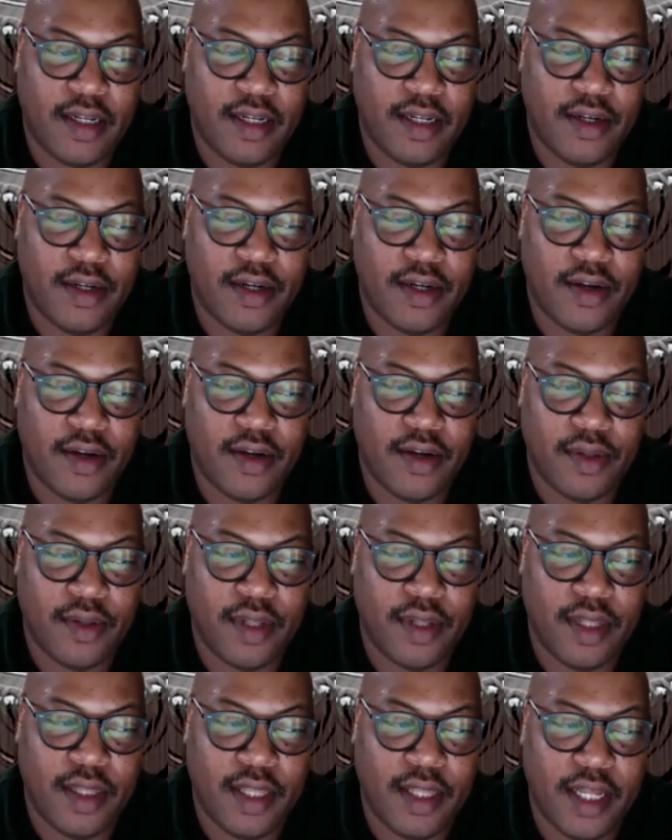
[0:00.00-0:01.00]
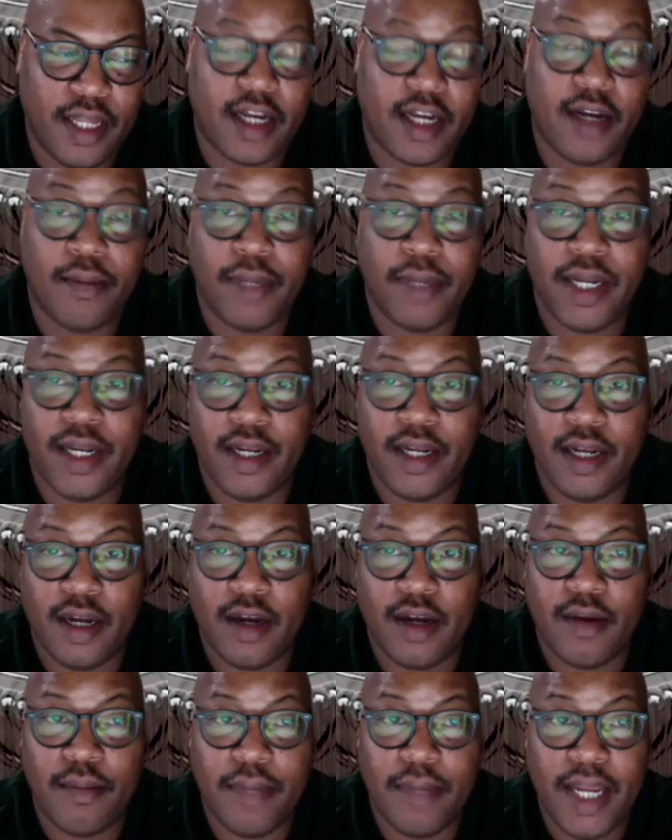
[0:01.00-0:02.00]
you know they come in
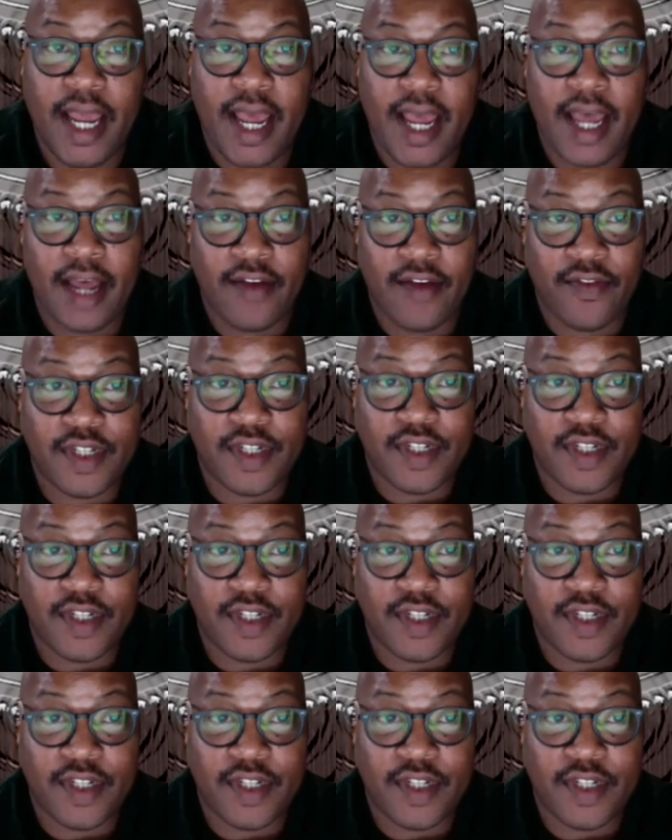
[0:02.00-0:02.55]
on behalf